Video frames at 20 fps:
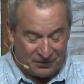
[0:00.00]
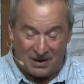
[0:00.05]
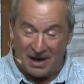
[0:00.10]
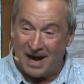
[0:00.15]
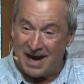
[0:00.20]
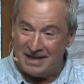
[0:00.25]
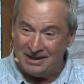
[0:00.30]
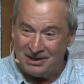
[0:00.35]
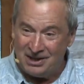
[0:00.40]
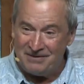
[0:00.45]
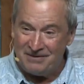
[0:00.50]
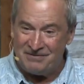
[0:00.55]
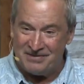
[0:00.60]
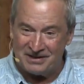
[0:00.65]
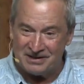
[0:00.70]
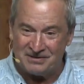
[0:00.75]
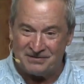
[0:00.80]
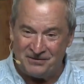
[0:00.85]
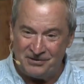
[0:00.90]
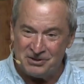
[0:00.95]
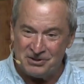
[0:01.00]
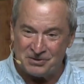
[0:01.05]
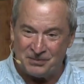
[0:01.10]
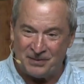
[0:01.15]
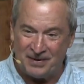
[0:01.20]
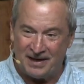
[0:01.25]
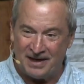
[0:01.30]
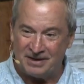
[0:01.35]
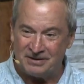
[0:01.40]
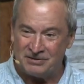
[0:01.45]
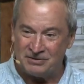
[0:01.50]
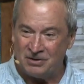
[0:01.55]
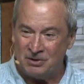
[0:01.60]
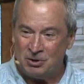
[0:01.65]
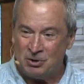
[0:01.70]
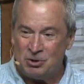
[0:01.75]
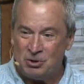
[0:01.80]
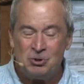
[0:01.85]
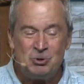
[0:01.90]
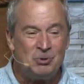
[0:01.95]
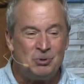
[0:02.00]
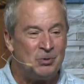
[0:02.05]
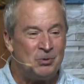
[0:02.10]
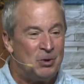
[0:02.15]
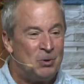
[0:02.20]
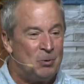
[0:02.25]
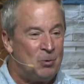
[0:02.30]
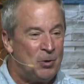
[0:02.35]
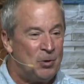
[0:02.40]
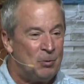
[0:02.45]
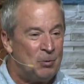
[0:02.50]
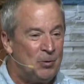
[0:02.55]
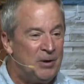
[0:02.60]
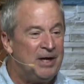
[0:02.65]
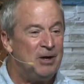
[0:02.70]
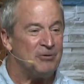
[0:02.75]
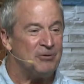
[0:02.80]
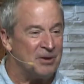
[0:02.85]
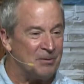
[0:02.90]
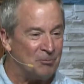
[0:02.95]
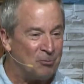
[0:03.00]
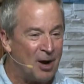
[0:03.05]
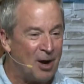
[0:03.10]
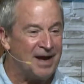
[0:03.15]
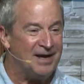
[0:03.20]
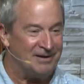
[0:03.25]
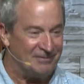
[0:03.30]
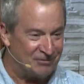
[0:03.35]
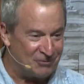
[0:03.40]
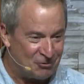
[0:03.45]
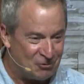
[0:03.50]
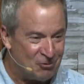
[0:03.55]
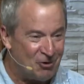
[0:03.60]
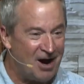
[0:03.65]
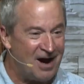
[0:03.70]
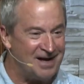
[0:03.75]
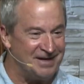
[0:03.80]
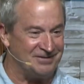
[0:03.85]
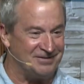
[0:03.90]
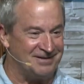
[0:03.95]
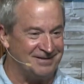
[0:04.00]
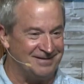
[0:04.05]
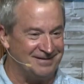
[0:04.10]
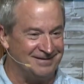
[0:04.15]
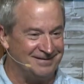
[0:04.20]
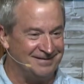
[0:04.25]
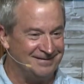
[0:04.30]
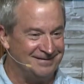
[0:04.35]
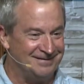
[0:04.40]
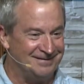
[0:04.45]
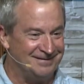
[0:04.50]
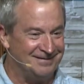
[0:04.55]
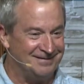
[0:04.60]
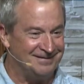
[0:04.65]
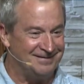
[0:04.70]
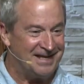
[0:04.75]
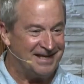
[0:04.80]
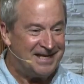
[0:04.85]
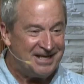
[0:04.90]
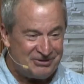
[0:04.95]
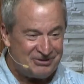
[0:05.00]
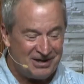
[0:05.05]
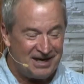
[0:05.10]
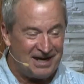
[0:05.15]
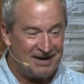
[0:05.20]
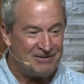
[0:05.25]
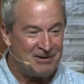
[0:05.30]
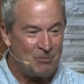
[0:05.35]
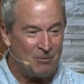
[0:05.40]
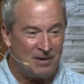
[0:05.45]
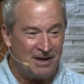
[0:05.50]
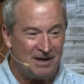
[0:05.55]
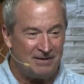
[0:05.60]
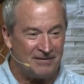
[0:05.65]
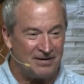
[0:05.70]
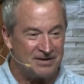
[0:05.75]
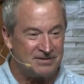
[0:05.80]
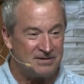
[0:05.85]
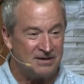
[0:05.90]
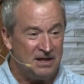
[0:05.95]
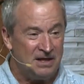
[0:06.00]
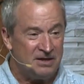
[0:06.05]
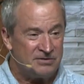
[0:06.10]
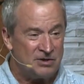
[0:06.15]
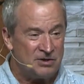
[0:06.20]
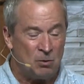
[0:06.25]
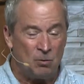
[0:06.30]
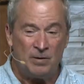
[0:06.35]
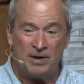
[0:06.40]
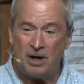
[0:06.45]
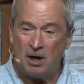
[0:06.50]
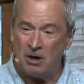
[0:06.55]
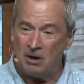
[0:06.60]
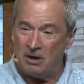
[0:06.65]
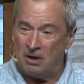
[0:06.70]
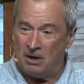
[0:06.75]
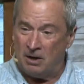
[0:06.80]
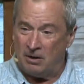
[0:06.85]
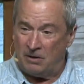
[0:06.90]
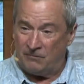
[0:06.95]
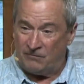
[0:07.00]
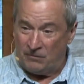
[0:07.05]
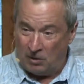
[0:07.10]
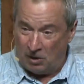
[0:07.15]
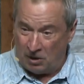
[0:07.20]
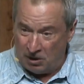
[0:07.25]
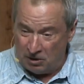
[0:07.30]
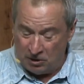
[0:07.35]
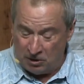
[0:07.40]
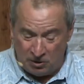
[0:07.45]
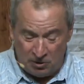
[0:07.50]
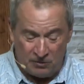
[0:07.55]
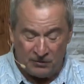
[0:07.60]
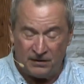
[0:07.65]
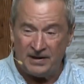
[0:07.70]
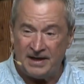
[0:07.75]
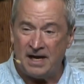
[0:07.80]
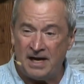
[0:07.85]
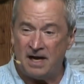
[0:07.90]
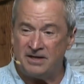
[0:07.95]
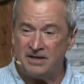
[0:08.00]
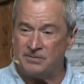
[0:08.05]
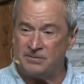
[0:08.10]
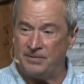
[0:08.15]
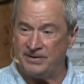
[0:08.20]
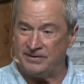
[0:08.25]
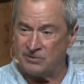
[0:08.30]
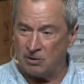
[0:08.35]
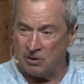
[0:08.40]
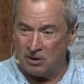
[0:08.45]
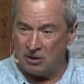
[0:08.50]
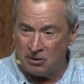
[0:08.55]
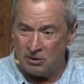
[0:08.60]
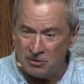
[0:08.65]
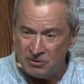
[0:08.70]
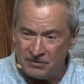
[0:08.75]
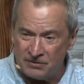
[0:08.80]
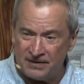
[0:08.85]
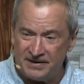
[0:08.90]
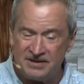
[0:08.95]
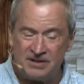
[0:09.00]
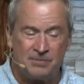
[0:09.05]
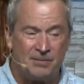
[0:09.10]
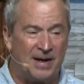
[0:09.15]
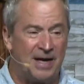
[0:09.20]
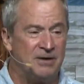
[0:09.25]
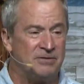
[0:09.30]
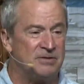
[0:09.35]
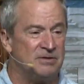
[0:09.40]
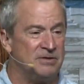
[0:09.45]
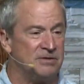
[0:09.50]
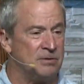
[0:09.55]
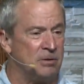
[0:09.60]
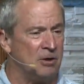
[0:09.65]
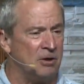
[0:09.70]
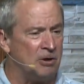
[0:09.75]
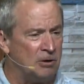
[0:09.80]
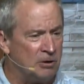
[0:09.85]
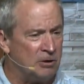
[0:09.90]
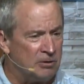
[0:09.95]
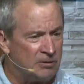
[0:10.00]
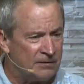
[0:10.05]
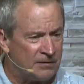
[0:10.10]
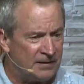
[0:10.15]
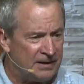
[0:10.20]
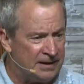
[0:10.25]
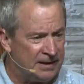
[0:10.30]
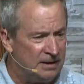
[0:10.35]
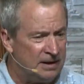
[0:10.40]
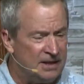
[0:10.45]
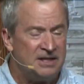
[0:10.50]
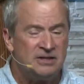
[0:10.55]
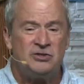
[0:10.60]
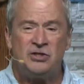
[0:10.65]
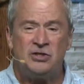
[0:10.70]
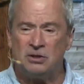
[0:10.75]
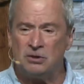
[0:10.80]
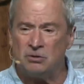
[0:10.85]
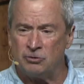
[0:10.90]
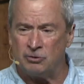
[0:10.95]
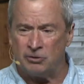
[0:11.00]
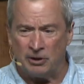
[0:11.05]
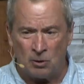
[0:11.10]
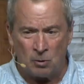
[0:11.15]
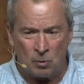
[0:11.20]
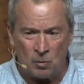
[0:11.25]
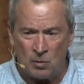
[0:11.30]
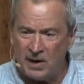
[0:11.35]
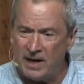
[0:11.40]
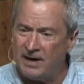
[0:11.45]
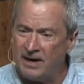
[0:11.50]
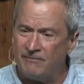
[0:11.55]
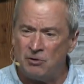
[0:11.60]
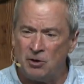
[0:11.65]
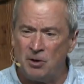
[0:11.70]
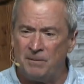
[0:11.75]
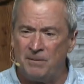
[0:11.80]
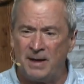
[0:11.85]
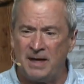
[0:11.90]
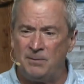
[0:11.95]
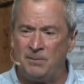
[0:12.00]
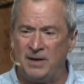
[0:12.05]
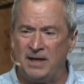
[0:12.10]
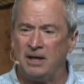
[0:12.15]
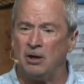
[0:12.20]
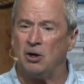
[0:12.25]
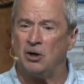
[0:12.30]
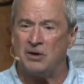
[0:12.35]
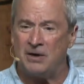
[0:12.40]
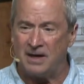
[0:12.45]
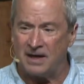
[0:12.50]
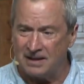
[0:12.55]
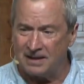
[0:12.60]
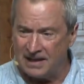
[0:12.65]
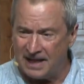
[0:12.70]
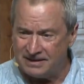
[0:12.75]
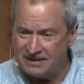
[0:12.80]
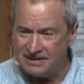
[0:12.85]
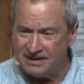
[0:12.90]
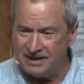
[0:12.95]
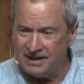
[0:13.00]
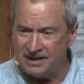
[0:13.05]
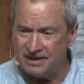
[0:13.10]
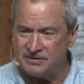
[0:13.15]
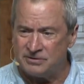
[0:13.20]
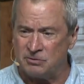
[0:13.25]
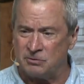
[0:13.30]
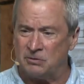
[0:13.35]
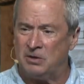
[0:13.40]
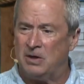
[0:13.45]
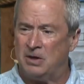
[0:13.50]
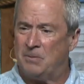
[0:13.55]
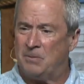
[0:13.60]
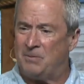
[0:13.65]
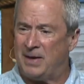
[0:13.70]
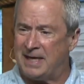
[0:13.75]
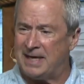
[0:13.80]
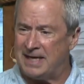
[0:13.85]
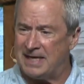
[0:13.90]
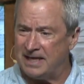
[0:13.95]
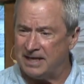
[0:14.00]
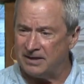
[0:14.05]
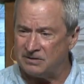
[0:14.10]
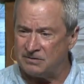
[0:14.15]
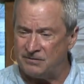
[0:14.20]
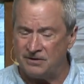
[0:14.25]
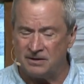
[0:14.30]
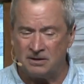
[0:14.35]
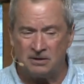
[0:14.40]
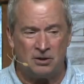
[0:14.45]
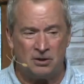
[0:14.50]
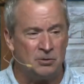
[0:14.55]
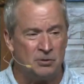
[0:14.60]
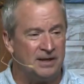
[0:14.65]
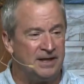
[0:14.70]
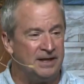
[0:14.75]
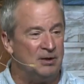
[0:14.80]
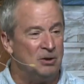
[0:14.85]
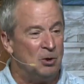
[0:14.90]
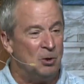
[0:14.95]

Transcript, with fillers: I love this verse because who we are the bride of Christ. Each and every one of us. So when our our earthly husbands or our earthly spouses or our earthly children or whatever it may be are neglecting us or making us feel lonely,